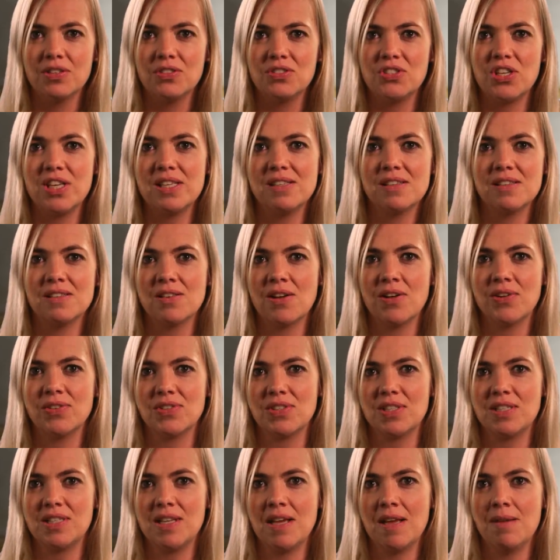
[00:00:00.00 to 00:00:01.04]
Jesus
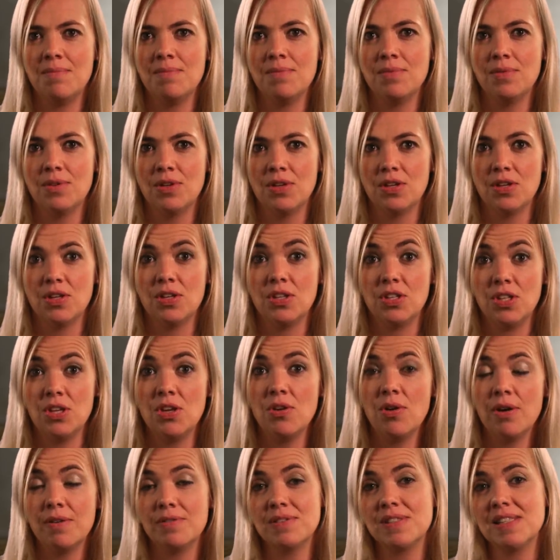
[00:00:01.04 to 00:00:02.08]
answered him,
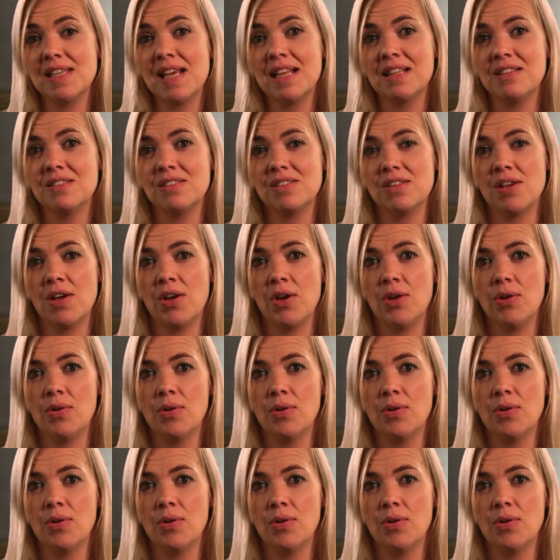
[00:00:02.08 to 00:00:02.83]
"You have said so."